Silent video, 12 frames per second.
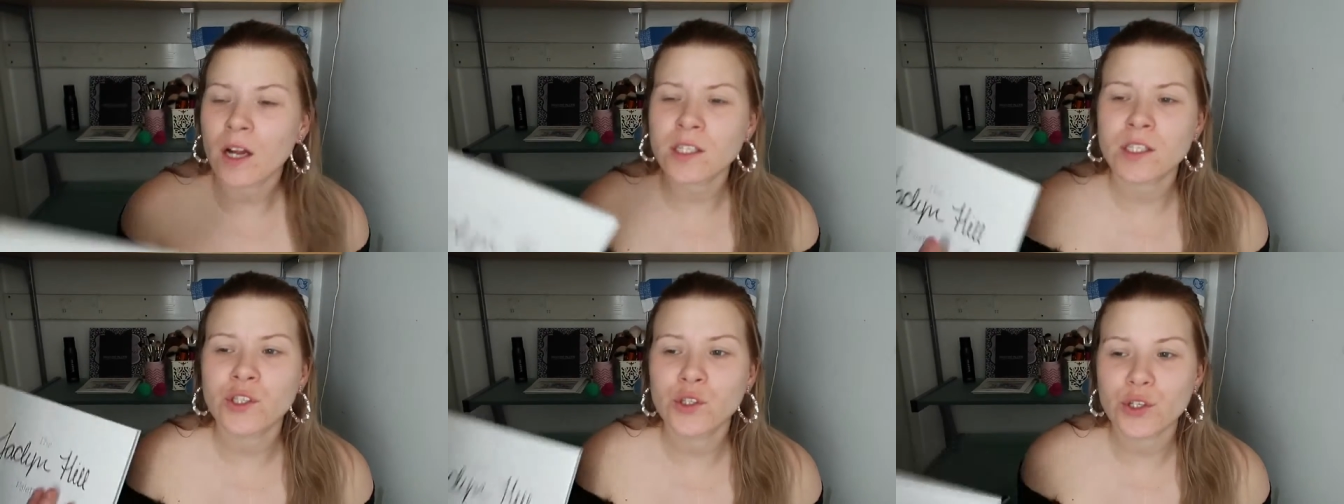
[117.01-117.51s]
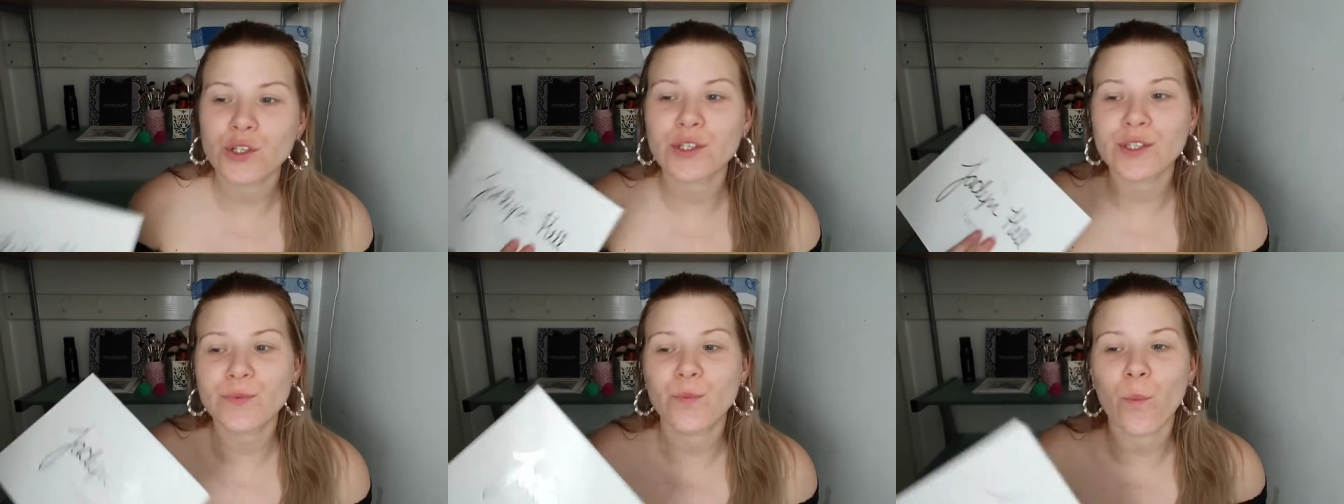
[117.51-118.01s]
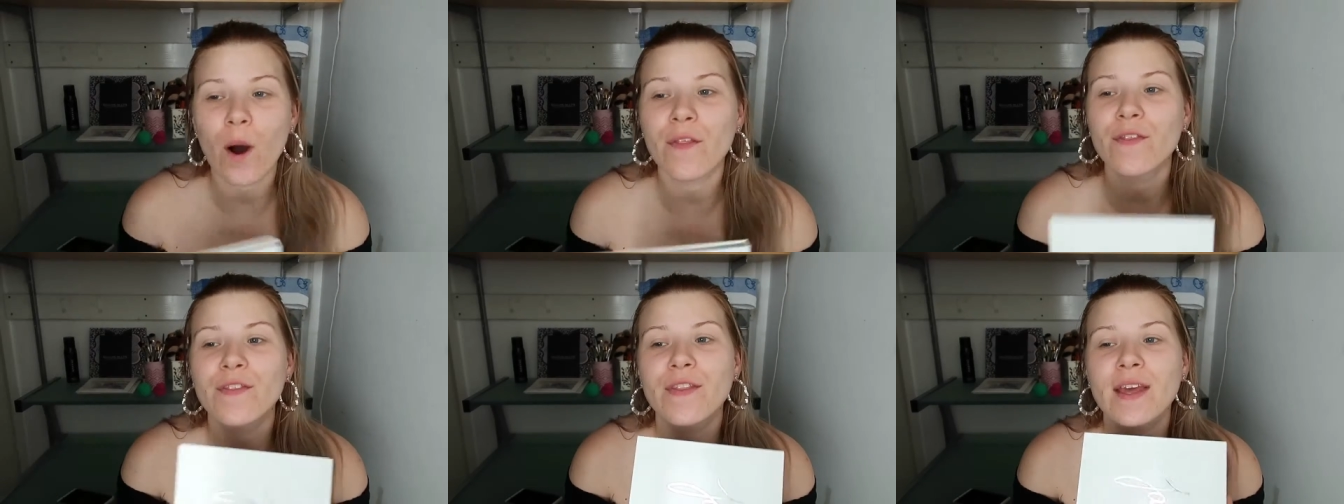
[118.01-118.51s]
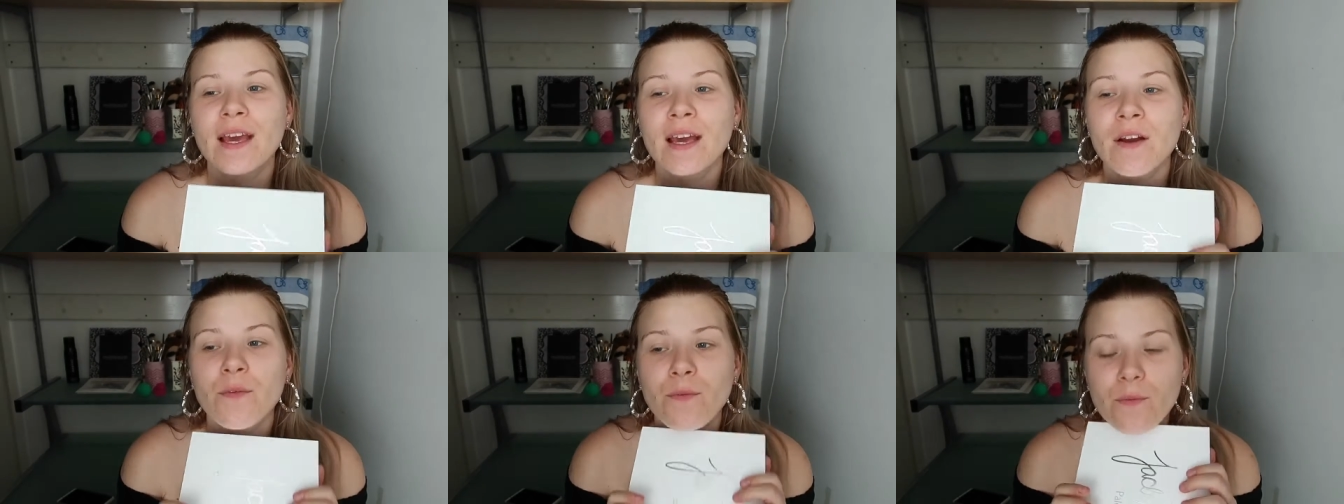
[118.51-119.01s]
I do want
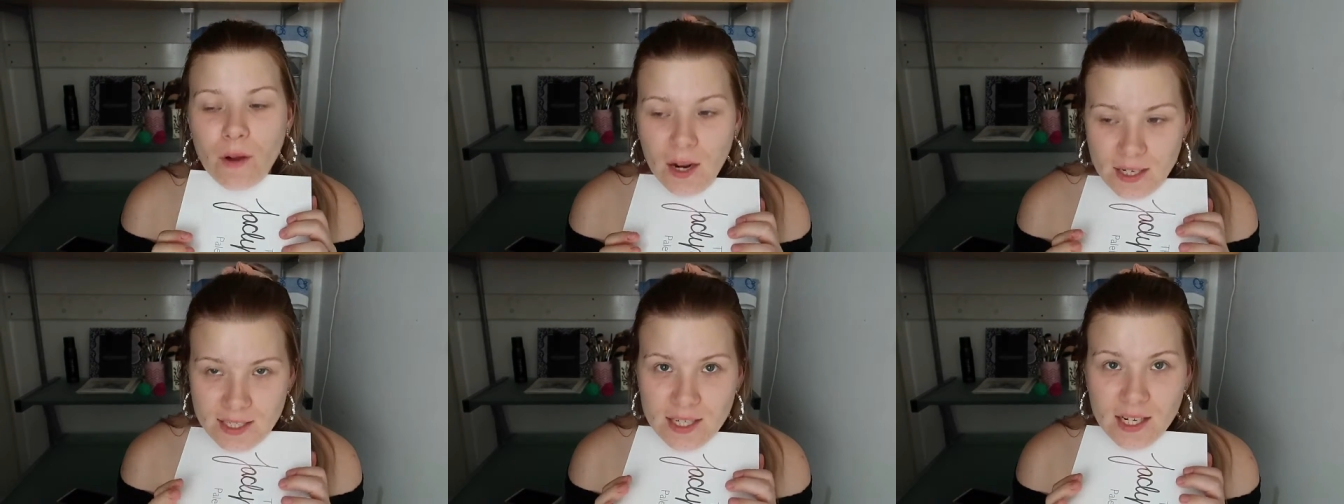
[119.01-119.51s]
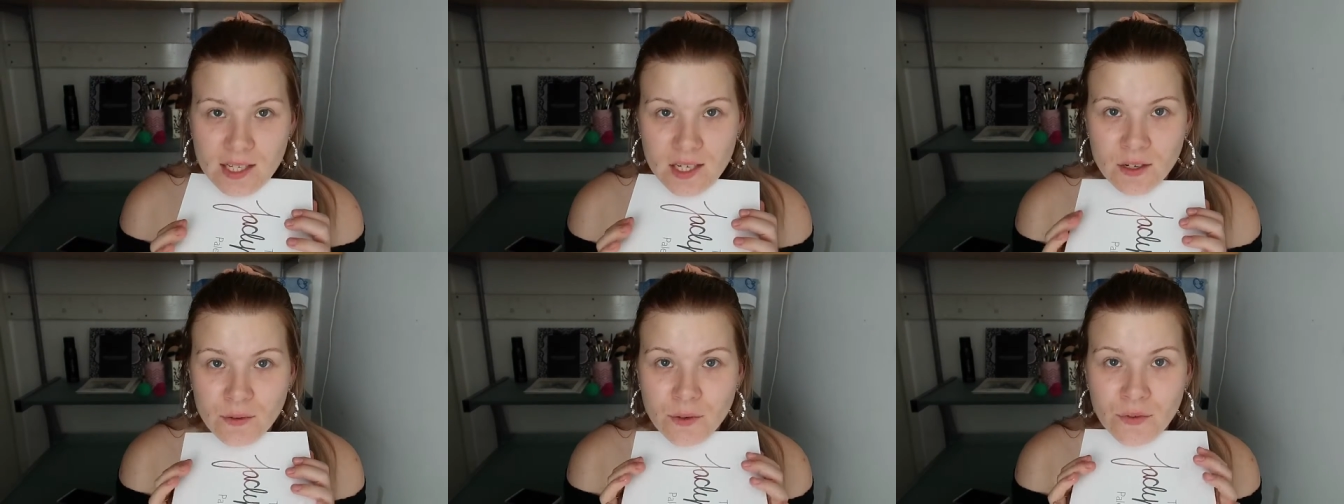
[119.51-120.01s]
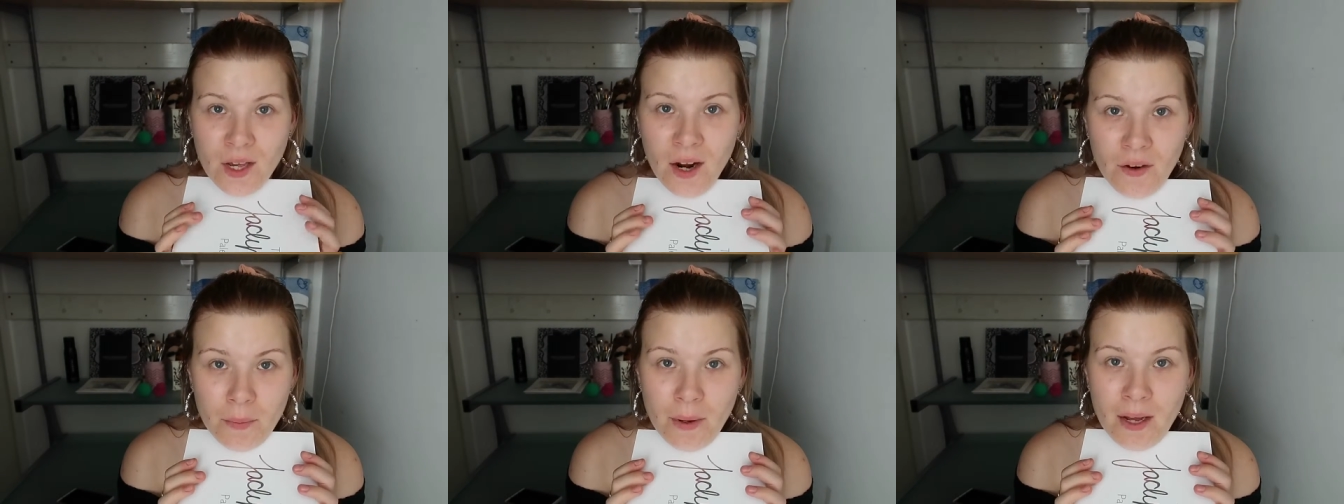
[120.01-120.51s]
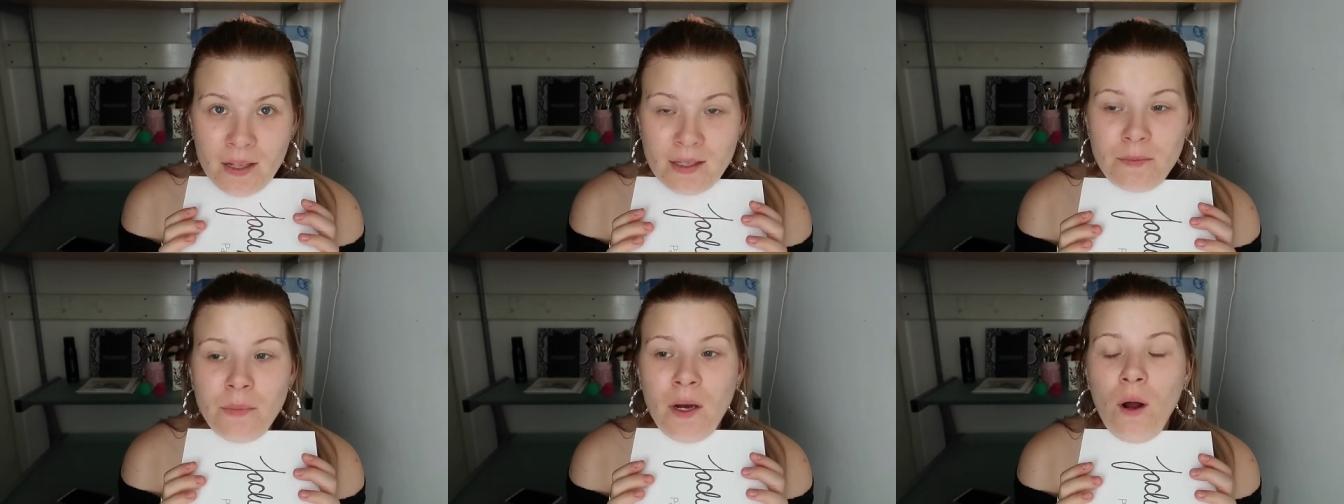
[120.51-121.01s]
the Anastasia Riviera
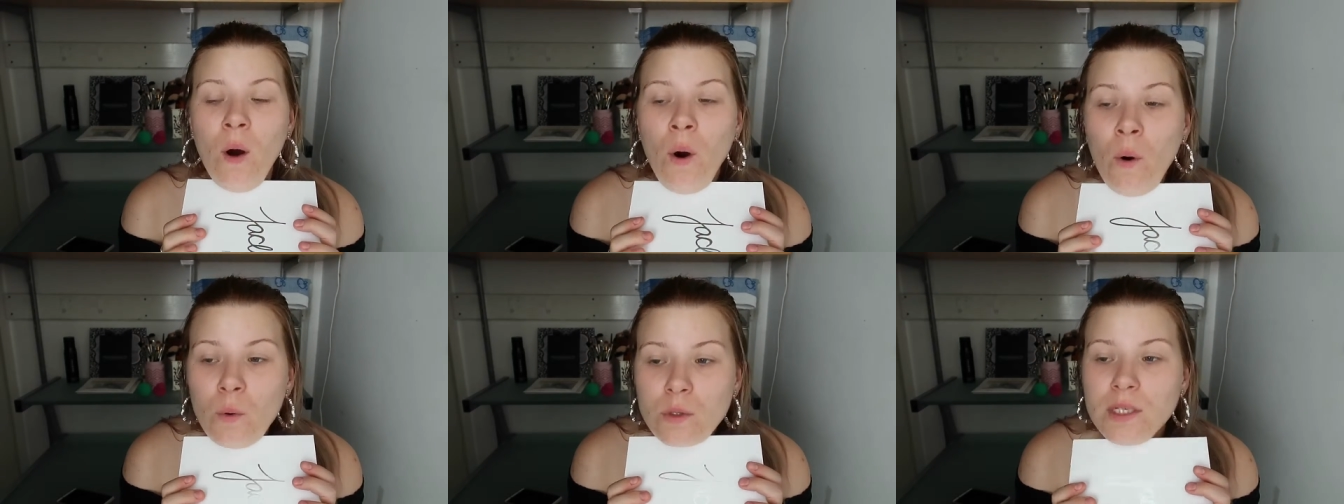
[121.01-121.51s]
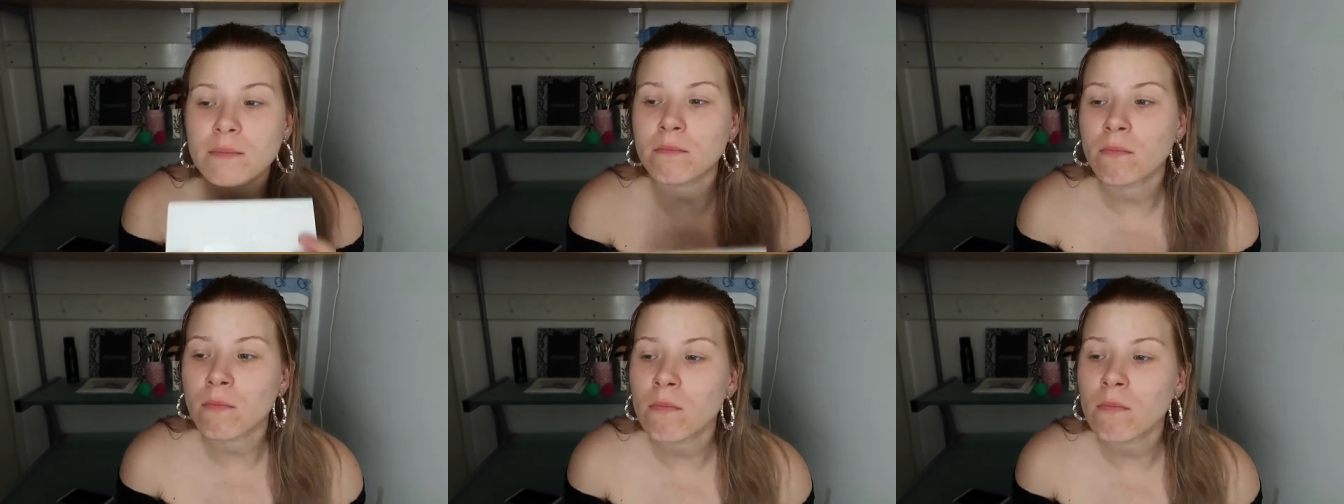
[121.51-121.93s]
palette, but holy